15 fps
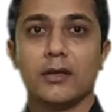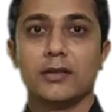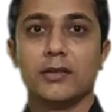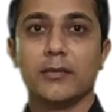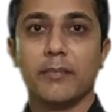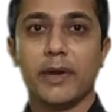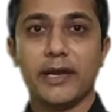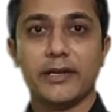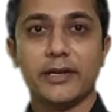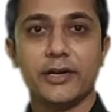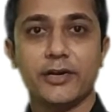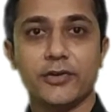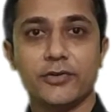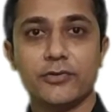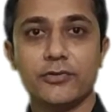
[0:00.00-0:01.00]
The
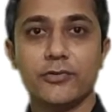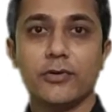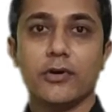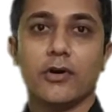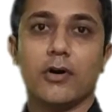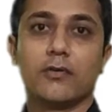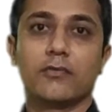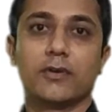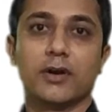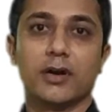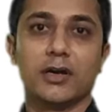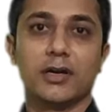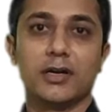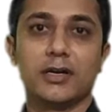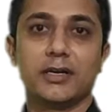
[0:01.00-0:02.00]
magnitude of
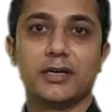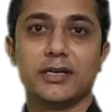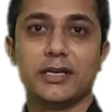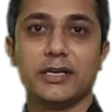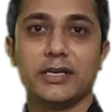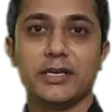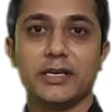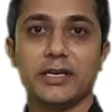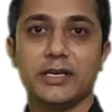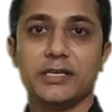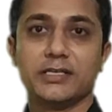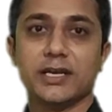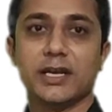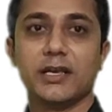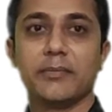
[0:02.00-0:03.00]
current in
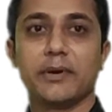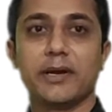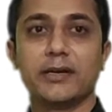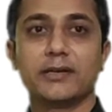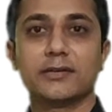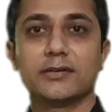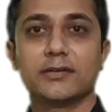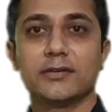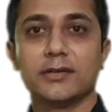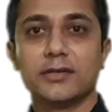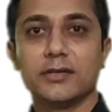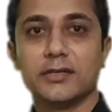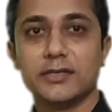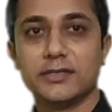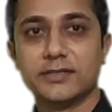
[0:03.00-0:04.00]
each element
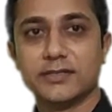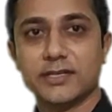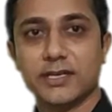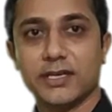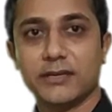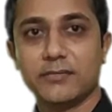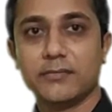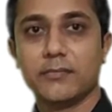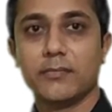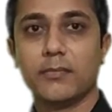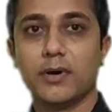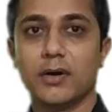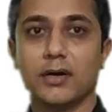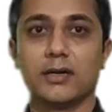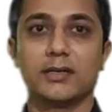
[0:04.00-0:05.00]
is same,
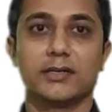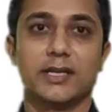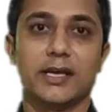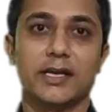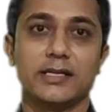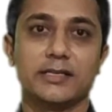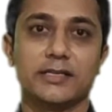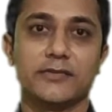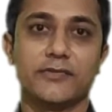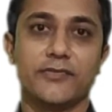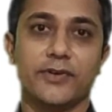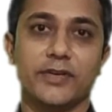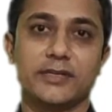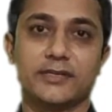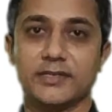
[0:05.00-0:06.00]
but there is a
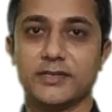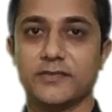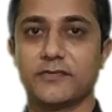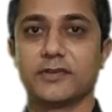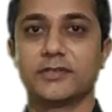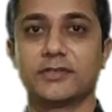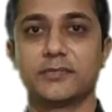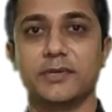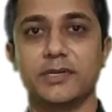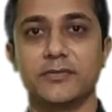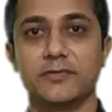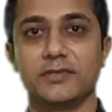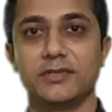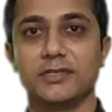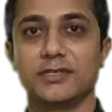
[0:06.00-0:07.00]
phase difference
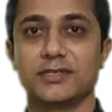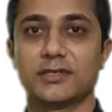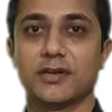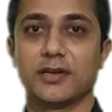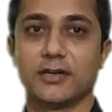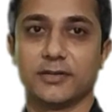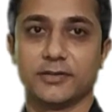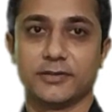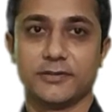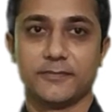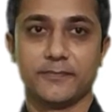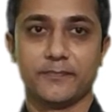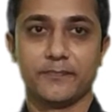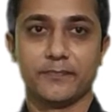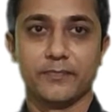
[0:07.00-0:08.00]
between these currents.
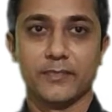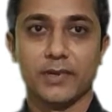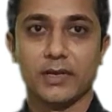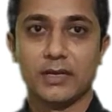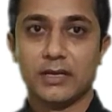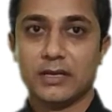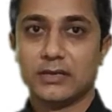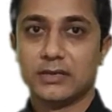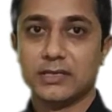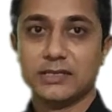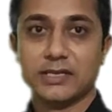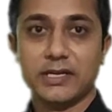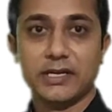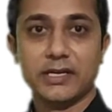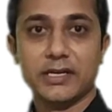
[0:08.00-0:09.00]

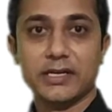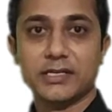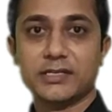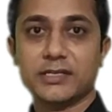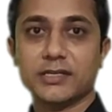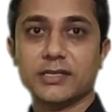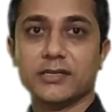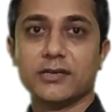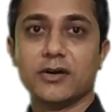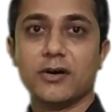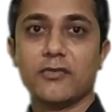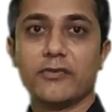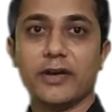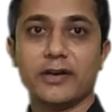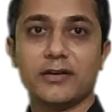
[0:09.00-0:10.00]
This induction
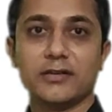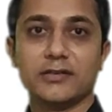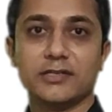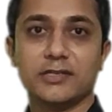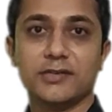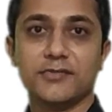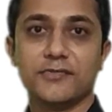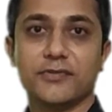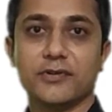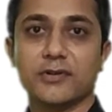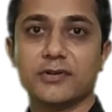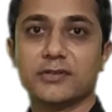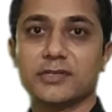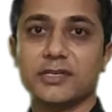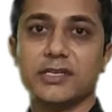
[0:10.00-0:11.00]
of energy
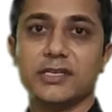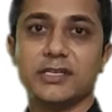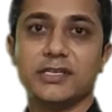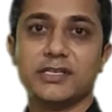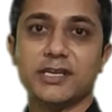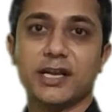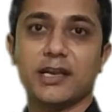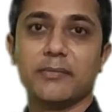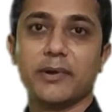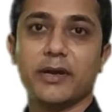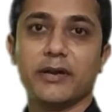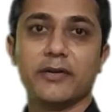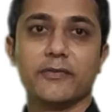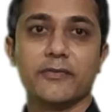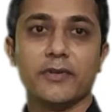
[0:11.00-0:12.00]
differs in each
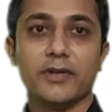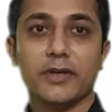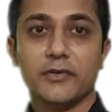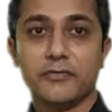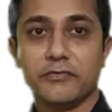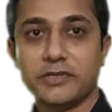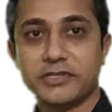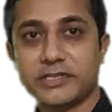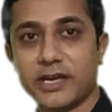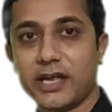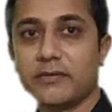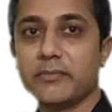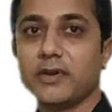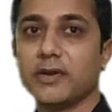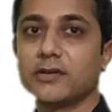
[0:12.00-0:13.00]
element, which
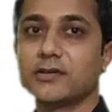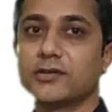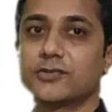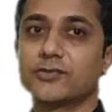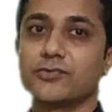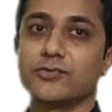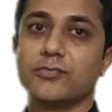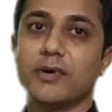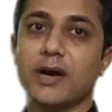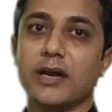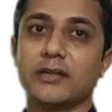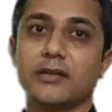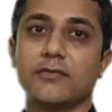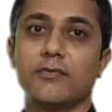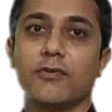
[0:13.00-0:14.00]
can be understood
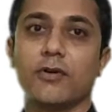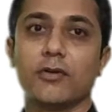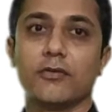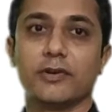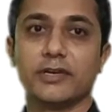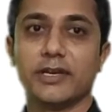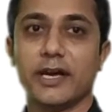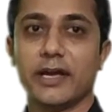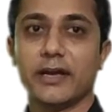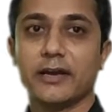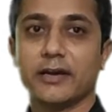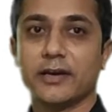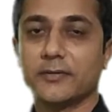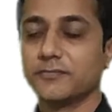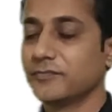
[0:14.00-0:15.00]
by the following
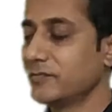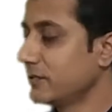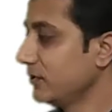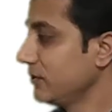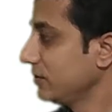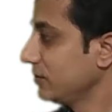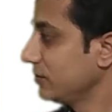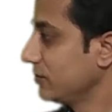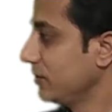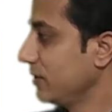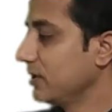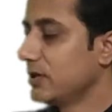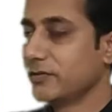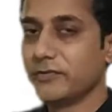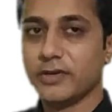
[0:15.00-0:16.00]
diagram. So
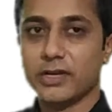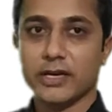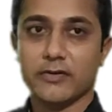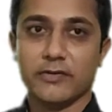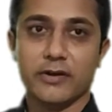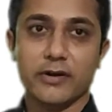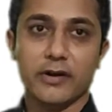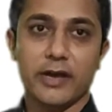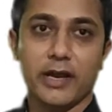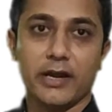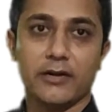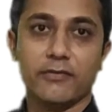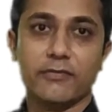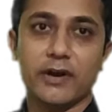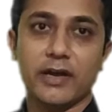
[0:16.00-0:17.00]
here we have a
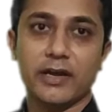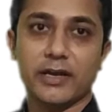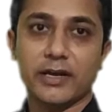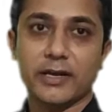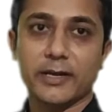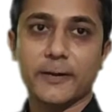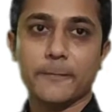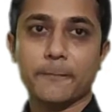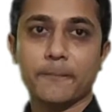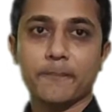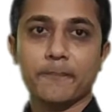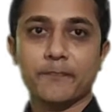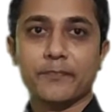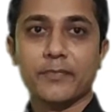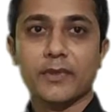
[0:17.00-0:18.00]
end fire array.
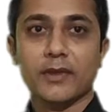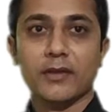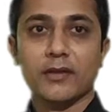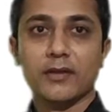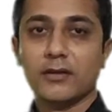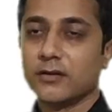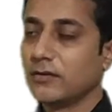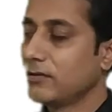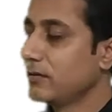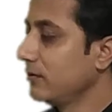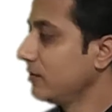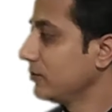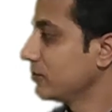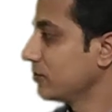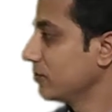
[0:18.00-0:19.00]

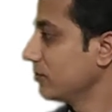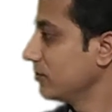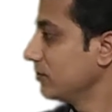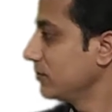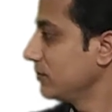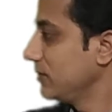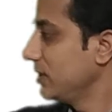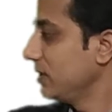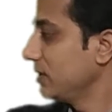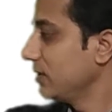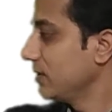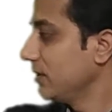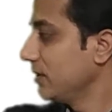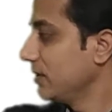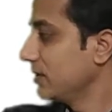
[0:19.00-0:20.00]
So
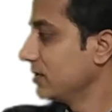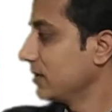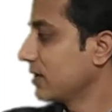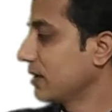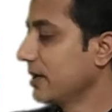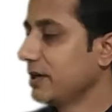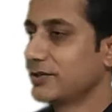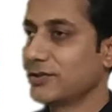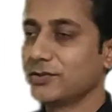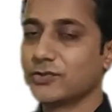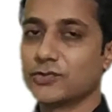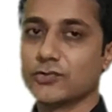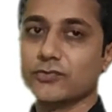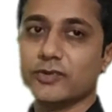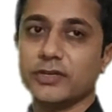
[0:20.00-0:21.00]
here the connection
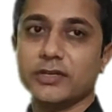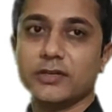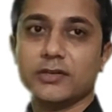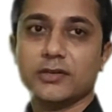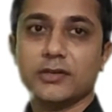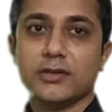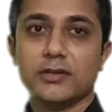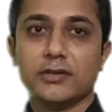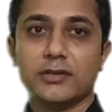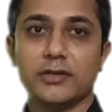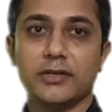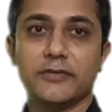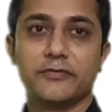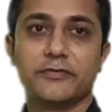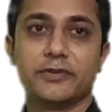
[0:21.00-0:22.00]
showing the
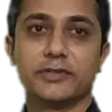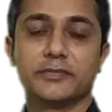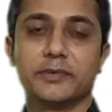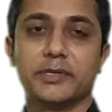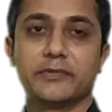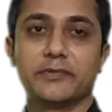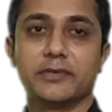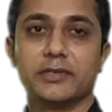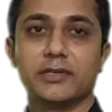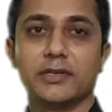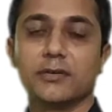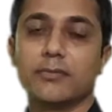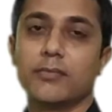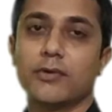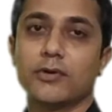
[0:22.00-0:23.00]
difference between
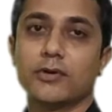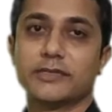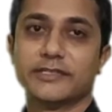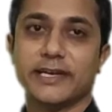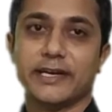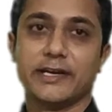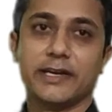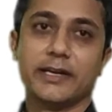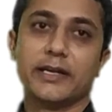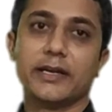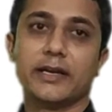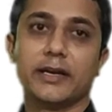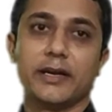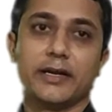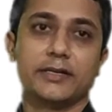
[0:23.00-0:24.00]
the broadside
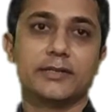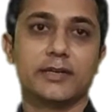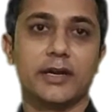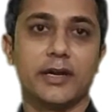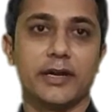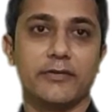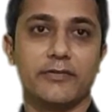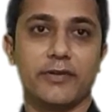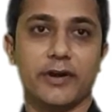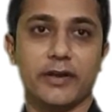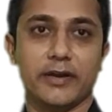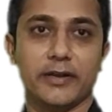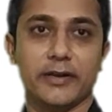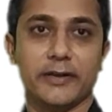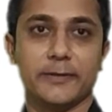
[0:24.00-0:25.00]
array and the end
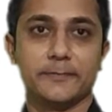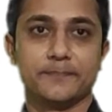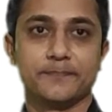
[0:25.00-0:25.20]
fire array.